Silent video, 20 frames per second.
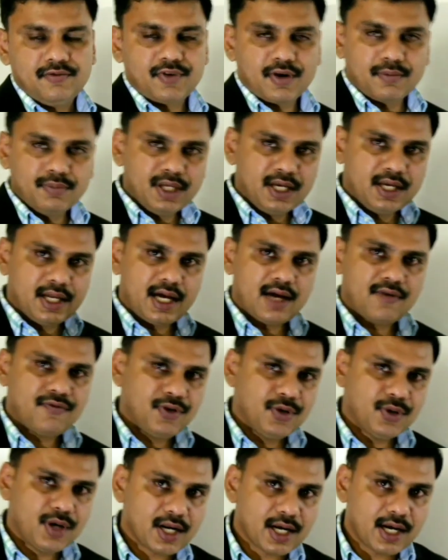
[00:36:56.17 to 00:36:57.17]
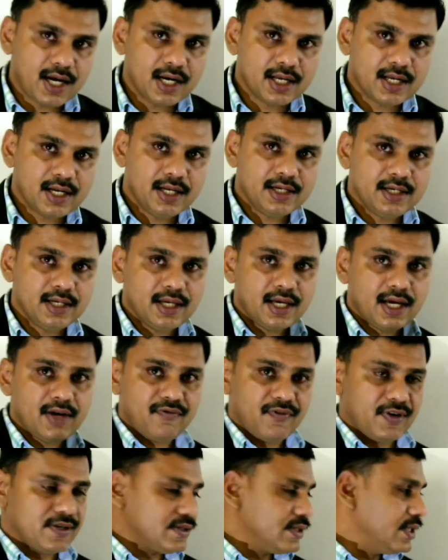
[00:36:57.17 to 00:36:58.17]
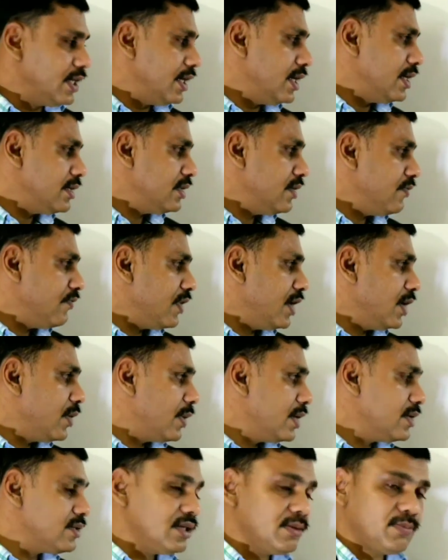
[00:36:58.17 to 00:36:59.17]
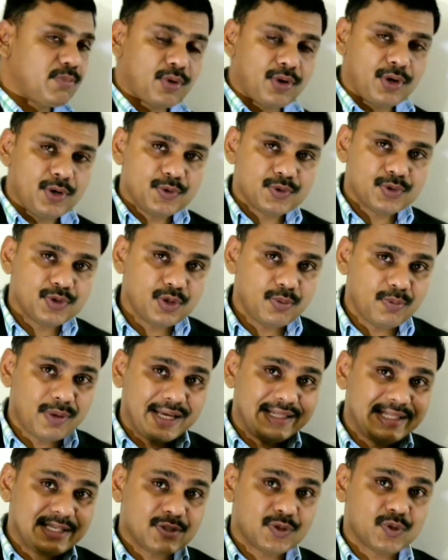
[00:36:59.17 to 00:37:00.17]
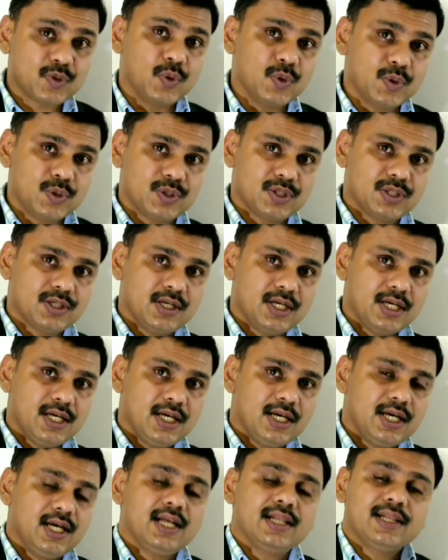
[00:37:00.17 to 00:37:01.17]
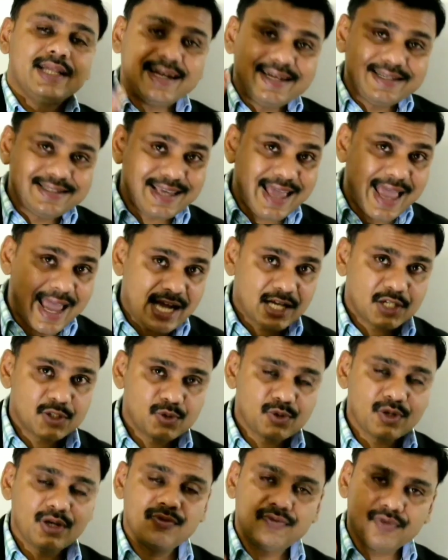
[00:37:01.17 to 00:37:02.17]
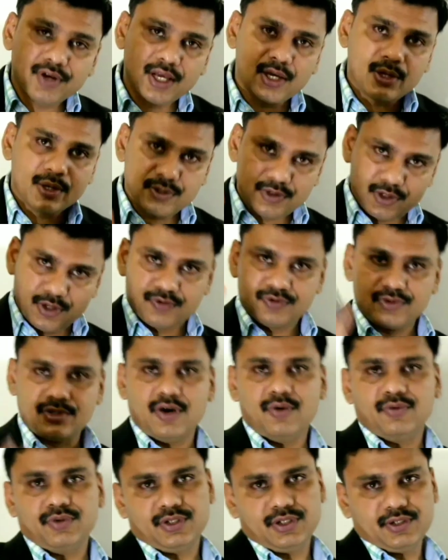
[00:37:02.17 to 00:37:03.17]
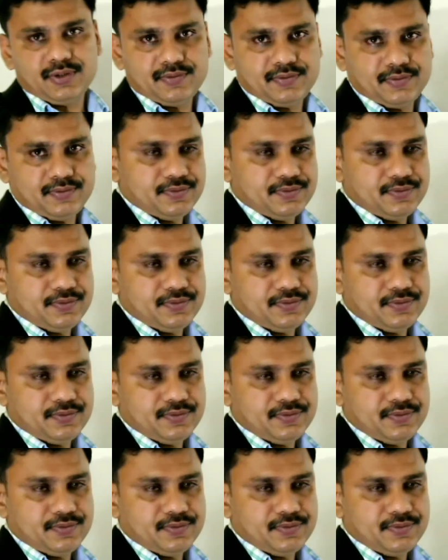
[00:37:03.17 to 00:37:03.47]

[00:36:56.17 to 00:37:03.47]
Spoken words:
From the graph you are calculating Fs, that is the frequency produced by the source. That is the actual frequency of sound.